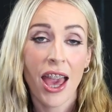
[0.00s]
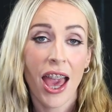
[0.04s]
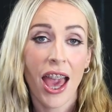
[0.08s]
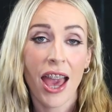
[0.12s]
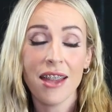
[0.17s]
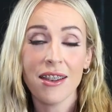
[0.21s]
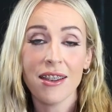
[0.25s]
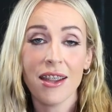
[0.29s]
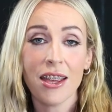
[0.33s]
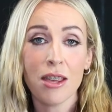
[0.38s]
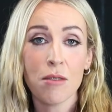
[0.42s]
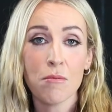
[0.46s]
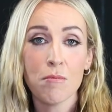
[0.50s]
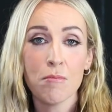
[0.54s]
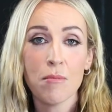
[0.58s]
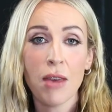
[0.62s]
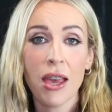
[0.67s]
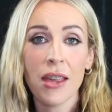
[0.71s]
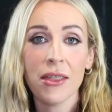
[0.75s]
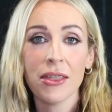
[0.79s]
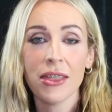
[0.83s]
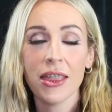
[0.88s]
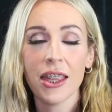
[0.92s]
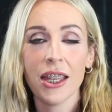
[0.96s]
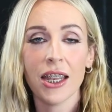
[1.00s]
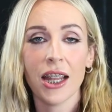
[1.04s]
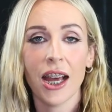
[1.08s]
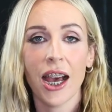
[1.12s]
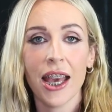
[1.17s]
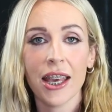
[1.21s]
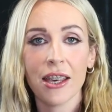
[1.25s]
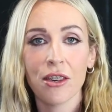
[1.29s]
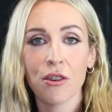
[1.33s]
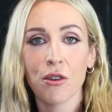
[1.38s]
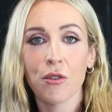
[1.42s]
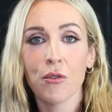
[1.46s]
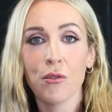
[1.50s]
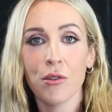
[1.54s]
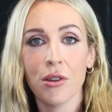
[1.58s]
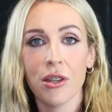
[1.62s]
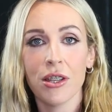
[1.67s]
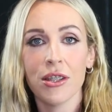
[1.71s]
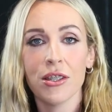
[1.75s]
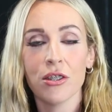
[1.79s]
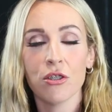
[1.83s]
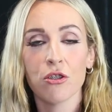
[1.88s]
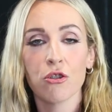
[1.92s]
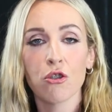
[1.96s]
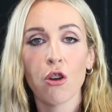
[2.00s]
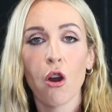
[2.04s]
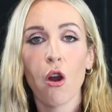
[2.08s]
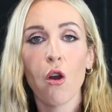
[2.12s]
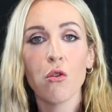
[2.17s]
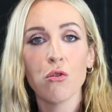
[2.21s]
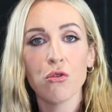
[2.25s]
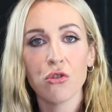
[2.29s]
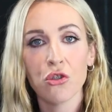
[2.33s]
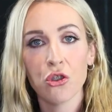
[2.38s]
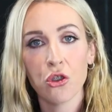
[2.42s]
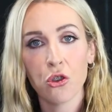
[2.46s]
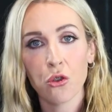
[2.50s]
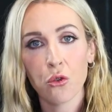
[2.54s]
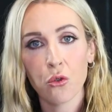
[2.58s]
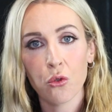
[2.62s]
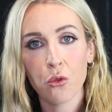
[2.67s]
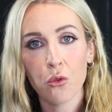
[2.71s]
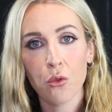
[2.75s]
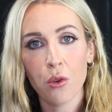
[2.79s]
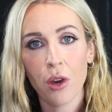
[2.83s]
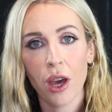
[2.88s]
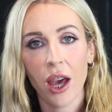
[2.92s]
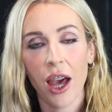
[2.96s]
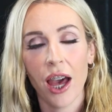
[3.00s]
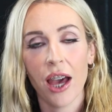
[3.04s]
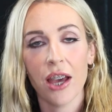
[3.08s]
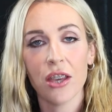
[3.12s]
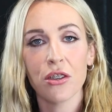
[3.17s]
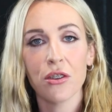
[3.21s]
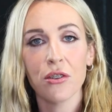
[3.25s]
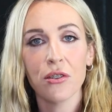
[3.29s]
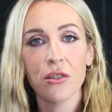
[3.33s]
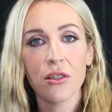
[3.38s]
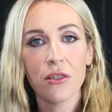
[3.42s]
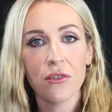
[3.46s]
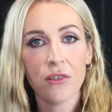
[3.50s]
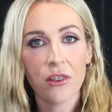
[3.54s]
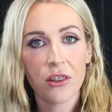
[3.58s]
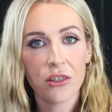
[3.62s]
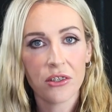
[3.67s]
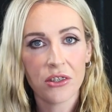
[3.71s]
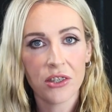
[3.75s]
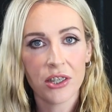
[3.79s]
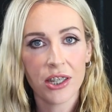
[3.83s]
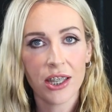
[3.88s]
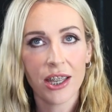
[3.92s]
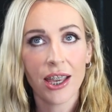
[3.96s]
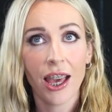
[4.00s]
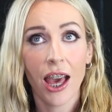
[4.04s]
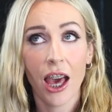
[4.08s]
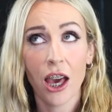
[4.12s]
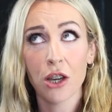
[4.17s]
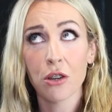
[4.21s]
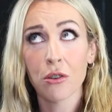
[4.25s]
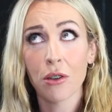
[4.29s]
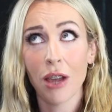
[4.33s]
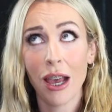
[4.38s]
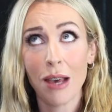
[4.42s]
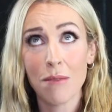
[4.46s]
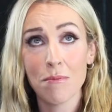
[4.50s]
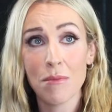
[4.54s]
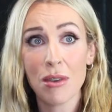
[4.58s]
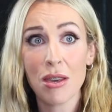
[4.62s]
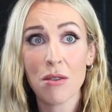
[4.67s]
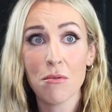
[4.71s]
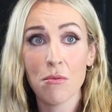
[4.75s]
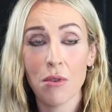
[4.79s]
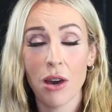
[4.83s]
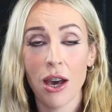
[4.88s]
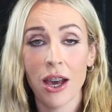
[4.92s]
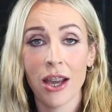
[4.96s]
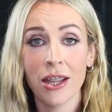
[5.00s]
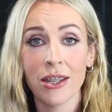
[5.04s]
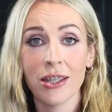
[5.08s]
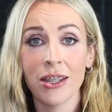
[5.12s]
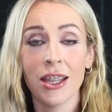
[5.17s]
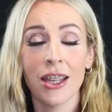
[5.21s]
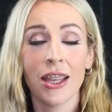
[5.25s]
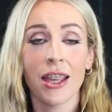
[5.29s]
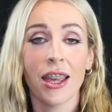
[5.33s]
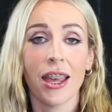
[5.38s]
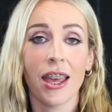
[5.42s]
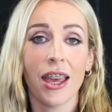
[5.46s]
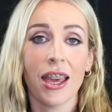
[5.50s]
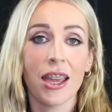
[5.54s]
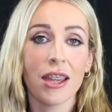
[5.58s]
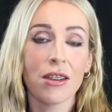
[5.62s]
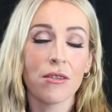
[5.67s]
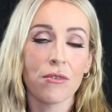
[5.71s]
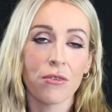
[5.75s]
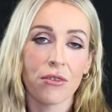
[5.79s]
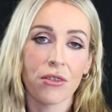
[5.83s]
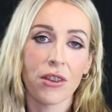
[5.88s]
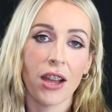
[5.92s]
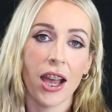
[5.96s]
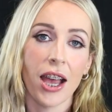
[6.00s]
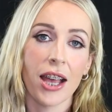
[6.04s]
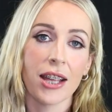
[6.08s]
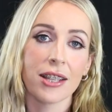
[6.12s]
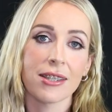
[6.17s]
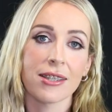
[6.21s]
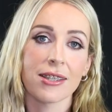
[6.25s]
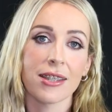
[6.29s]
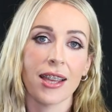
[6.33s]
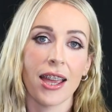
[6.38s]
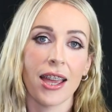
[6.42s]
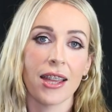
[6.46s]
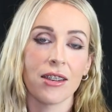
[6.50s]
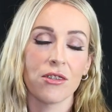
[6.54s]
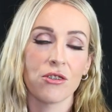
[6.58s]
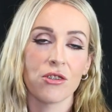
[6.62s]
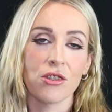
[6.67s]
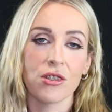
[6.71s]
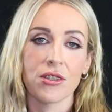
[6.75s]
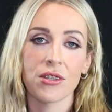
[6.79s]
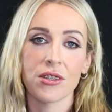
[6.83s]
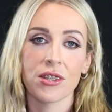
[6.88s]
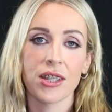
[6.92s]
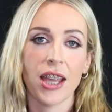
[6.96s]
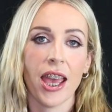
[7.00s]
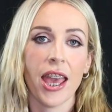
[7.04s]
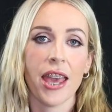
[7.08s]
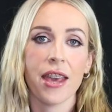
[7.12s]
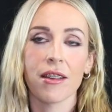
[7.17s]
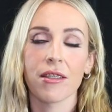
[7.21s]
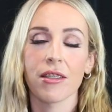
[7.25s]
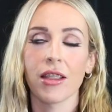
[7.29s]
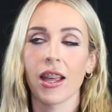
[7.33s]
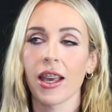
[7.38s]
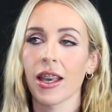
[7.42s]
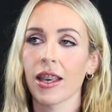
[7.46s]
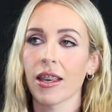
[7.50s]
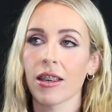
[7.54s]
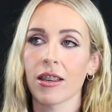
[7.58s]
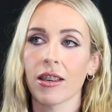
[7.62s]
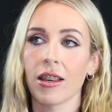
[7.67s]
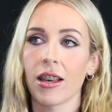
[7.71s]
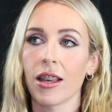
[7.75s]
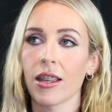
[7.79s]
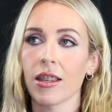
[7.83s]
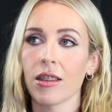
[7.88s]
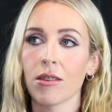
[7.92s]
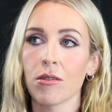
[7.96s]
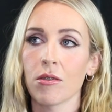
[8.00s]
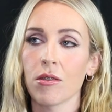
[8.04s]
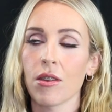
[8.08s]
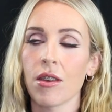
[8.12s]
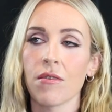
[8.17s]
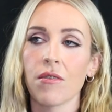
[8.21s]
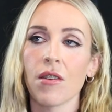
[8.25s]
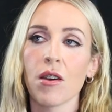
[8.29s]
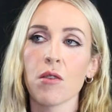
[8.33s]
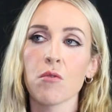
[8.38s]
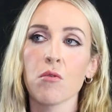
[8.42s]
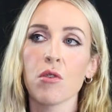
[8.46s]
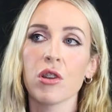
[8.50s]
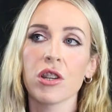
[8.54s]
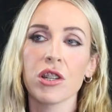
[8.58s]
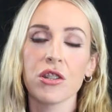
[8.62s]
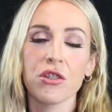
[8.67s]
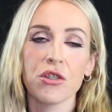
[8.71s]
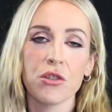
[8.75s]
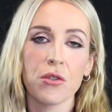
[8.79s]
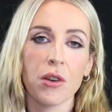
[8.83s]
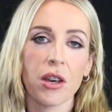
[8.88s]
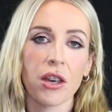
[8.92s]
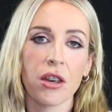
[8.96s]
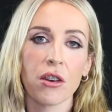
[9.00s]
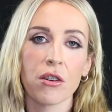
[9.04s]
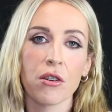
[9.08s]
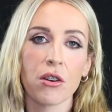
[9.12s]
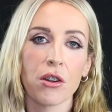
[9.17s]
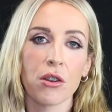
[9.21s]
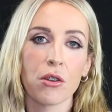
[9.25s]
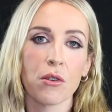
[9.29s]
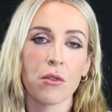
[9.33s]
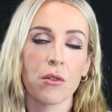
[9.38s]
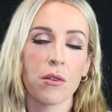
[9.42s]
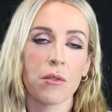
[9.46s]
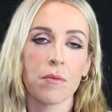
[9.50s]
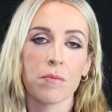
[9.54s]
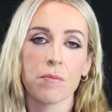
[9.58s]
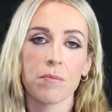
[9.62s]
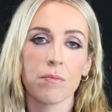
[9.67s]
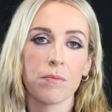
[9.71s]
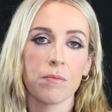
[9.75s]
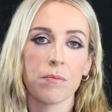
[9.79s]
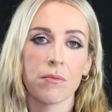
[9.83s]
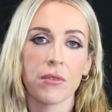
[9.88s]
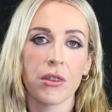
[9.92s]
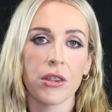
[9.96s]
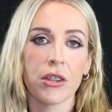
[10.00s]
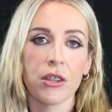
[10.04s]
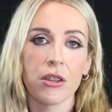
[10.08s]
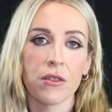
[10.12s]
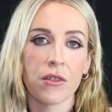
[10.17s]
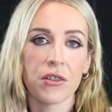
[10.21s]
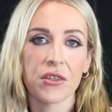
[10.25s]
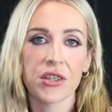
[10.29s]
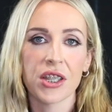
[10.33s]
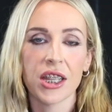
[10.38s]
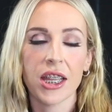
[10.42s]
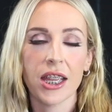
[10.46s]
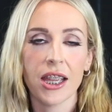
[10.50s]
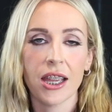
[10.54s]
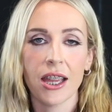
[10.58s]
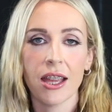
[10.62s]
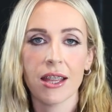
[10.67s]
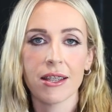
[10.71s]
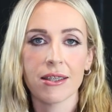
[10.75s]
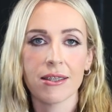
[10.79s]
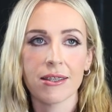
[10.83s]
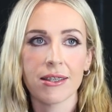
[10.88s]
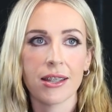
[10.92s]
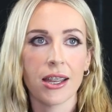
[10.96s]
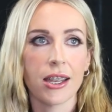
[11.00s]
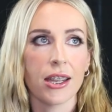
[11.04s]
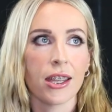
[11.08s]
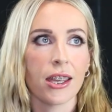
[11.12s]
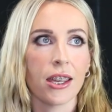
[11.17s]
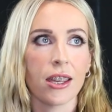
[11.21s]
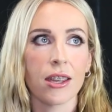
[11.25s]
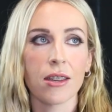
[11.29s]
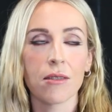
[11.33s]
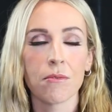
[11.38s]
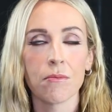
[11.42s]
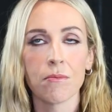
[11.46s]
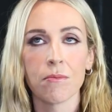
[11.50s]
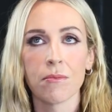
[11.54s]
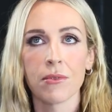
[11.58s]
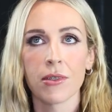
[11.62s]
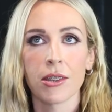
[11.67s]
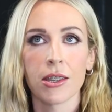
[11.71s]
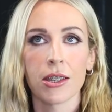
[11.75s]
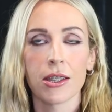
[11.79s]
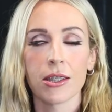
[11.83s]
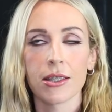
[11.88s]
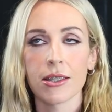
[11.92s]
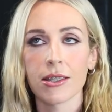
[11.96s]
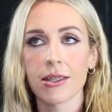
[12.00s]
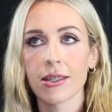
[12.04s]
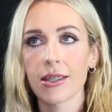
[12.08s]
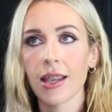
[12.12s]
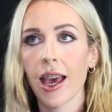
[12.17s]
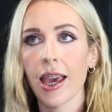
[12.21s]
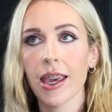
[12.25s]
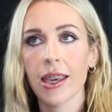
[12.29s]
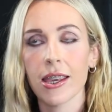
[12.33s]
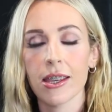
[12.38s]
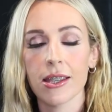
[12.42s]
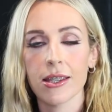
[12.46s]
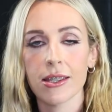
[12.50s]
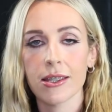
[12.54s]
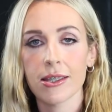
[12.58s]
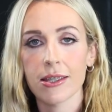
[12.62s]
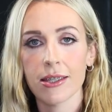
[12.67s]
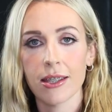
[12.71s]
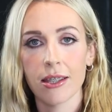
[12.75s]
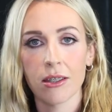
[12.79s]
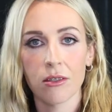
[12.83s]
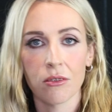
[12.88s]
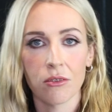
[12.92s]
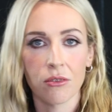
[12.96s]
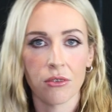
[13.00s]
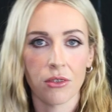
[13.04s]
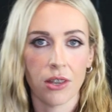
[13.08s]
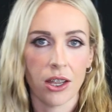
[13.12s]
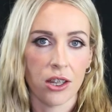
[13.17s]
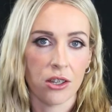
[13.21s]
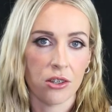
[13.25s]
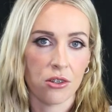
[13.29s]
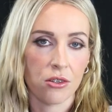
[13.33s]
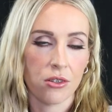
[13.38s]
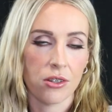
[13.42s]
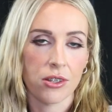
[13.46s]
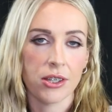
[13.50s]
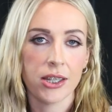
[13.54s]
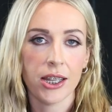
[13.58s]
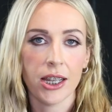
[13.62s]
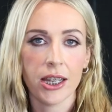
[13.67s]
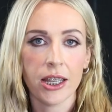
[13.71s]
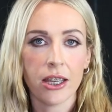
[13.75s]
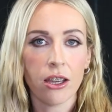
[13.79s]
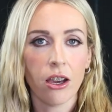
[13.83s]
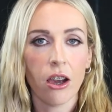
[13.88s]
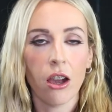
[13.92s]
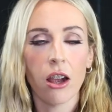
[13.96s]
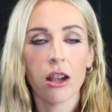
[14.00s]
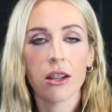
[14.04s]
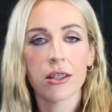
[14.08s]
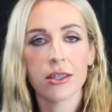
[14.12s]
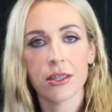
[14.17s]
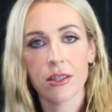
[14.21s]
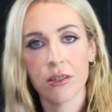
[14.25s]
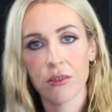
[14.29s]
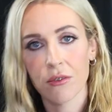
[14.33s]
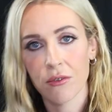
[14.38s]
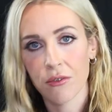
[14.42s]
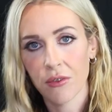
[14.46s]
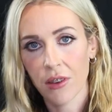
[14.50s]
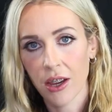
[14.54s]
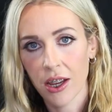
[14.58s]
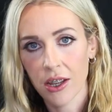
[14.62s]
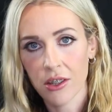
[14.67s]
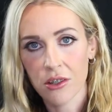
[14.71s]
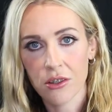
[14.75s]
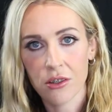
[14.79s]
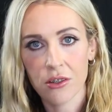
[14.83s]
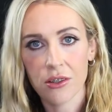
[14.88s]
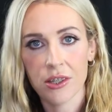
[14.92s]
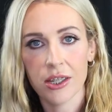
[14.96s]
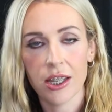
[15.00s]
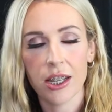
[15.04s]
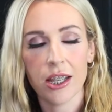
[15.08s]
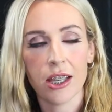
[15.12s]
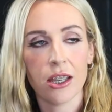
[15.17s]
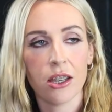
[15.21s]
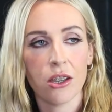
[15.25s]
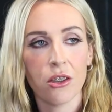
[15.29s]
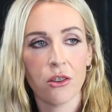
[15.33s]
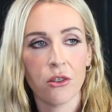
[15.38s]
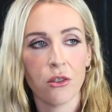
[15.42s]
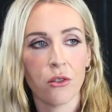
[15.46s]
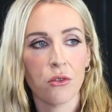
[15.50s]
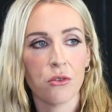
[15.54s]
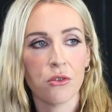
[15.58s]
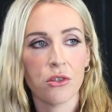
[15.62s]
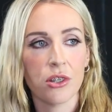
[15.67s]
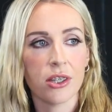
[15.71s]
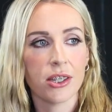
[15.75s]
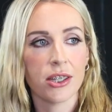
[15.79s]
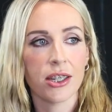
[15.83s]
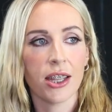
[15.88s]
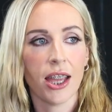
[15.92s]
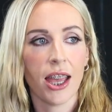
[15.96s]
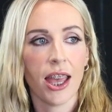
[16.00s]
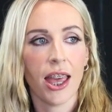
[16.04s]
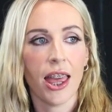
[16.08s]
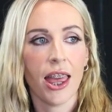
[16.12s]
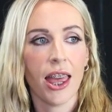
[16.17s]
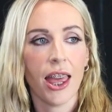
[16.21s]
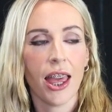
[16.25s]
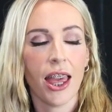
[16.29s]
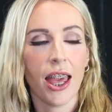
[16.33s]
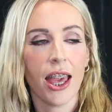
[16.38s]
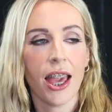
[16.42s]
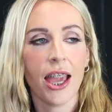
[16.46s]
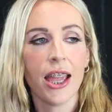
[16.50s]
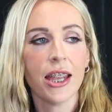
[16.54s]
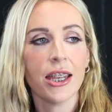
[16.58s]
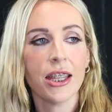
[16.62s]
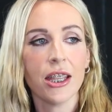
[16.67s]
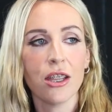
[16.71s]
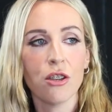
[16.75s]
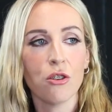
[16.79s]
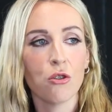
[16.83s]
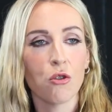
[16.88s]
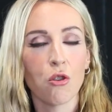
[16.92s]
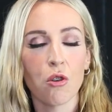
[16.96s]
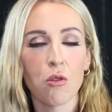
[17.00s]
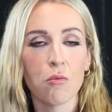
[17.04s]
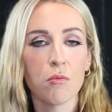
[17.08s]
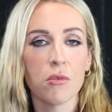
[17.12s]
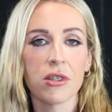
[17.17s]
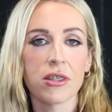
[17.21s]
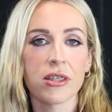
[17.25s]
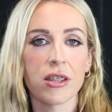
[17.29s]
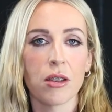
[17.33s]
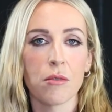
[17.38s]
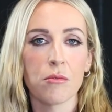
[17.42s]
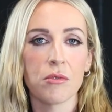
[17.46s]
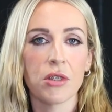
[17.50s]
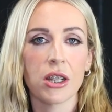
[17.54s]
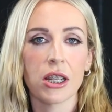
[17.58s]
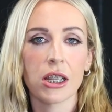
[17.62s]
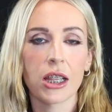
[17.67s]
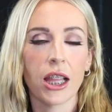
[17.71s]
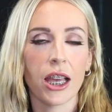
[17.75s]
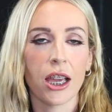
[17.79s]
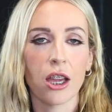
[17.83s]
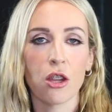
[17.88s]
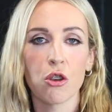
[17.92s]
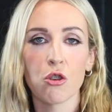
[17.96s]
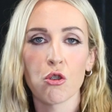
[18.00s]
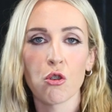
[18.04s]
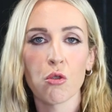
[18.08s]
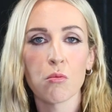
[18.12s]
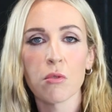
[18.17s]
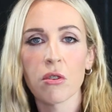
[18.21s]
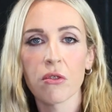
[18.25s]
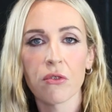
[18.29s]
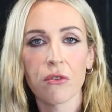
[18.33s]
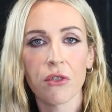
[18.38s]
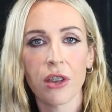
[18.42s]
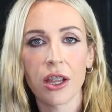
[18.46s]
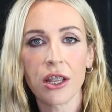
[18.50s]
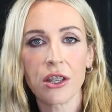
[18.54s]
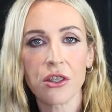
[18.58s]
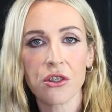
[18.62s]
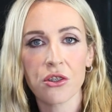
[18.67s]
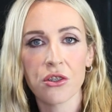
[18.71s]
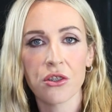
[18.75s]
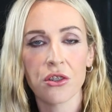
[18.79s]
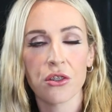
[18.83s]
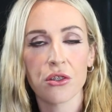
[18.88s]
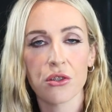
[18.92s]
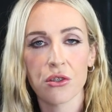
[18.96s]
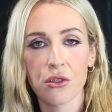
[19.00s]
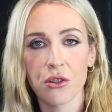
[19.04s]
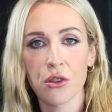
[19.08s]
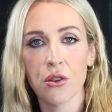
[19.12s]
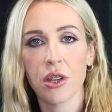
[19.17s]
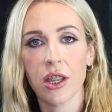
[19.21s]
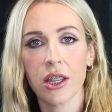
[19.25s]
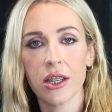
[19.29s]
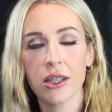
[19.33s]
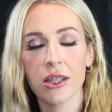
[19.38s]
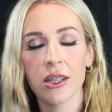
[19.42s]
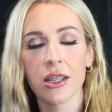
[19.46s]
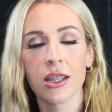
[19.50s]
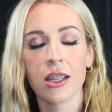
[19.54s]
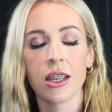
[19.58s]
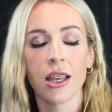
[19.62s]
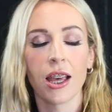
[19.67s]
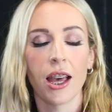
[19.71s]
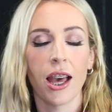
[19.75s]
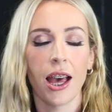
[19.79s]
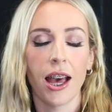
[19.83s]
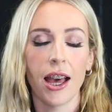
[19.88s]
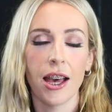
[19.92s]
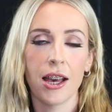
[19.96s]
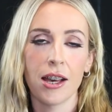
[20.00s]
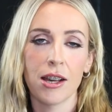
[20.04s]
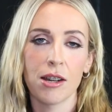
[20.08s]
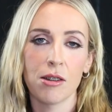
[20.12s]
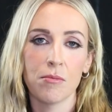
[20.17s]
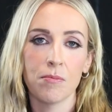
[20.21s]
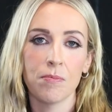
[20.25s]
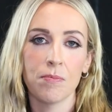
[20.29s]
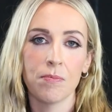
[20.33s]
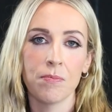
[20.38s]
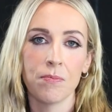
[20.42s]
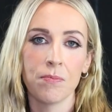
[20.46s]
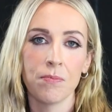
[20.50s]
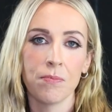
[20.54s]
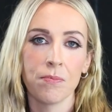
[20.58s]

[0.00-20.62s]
And it meant that I could go to a university, a crappy one, in France and just take like if I wanted to, I could go to a university and study science in French or study arts in French or study, you know, just any normal subject like a normal French student, um,